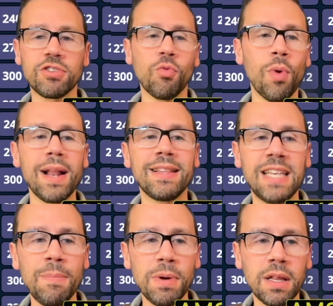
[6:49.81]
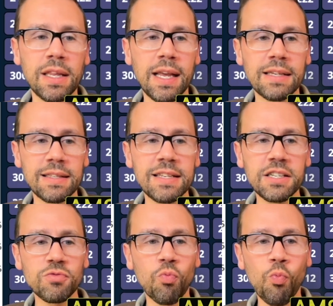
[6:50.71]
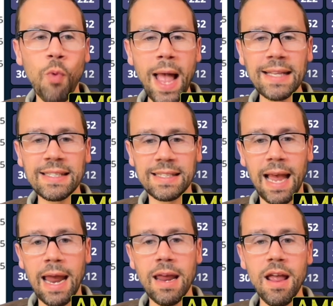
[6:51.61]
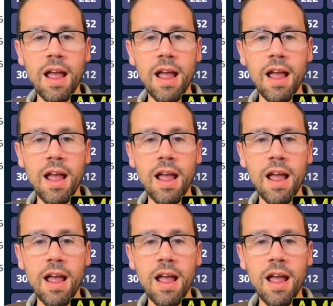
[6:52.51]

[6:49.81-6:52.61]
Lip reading: to what it typically is. This is Wednesday.